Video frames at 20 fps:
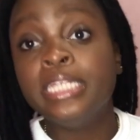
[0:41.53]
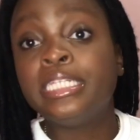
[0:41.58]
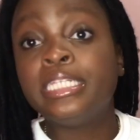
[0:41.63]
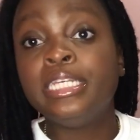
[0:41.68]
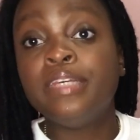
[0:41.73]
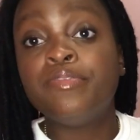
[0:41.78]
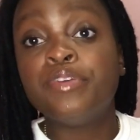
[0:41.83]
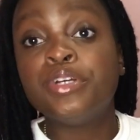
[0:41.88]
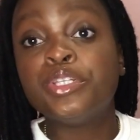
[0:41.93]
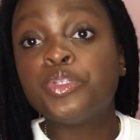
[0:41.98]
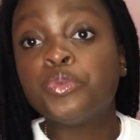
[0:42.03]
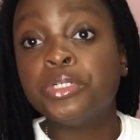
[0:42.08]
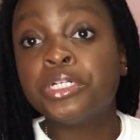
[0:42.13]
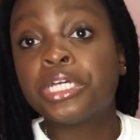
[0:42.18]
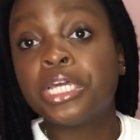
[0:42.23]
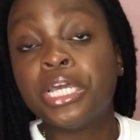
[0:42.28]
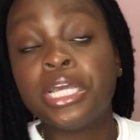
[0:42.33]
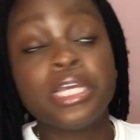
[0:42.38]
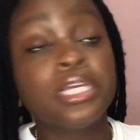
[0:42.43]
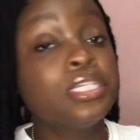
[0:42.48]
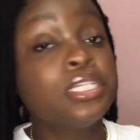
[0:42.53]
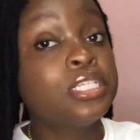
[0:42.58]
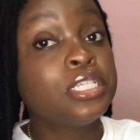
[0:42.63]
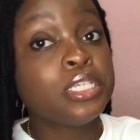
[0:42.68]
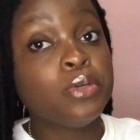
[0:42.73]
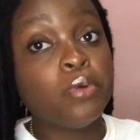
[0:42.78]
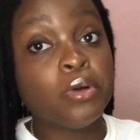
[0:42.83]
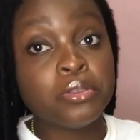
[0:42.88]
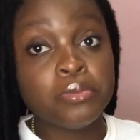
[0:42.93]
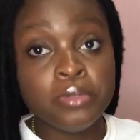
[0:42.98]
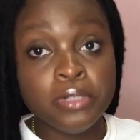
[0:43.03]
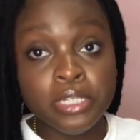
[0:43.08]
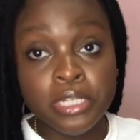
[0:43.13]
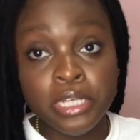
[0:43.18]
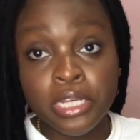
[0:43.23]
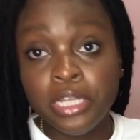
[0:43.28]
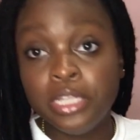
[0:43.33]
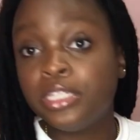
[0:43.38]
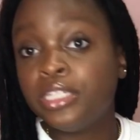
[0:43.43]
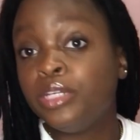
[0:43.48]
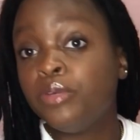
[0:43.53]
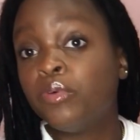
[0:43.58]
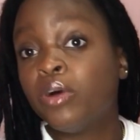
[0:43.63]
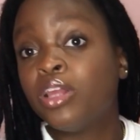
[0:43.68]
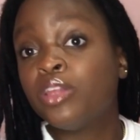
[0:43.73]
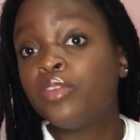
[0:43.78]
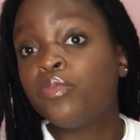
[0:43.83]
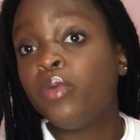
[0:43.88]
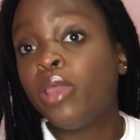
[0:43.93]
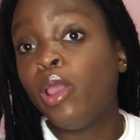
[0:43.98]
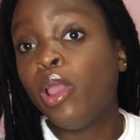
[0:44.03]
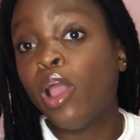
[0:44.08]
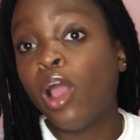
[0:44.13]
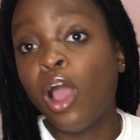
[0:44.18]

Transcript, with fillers: See if it's working, see what we need, see what we